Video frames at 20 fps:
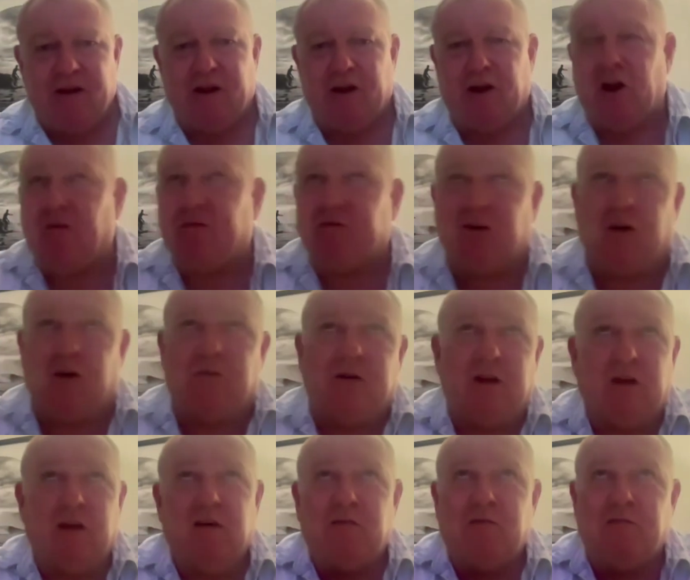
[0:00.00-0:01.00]
and I've
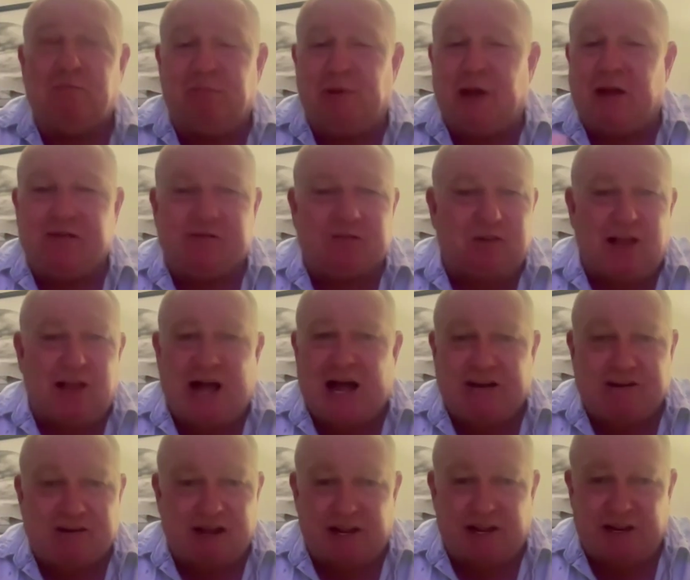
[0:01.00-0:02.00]
gone best
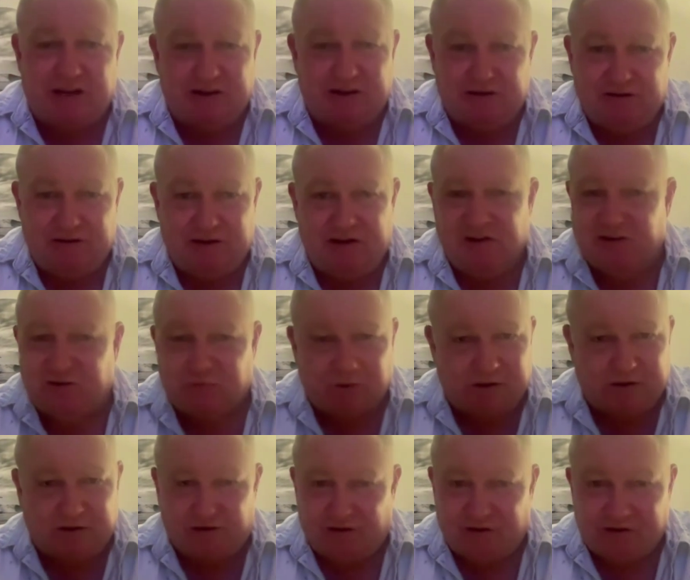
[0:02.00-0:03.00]
latte in
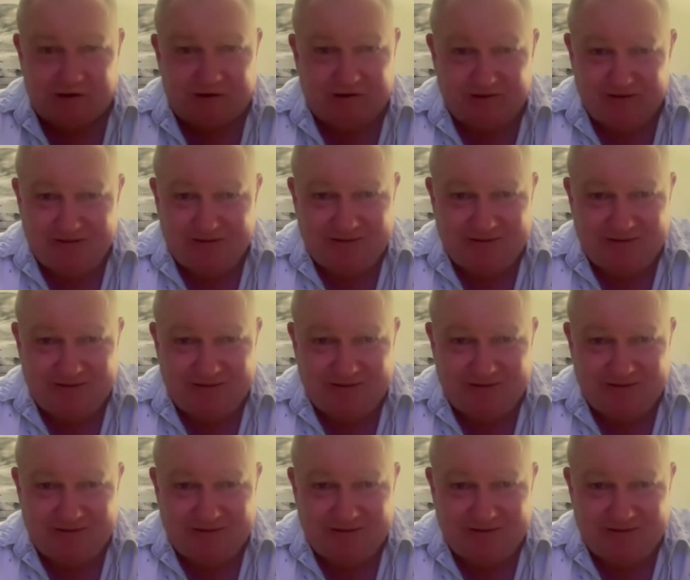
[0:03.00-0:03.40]
Switzerland,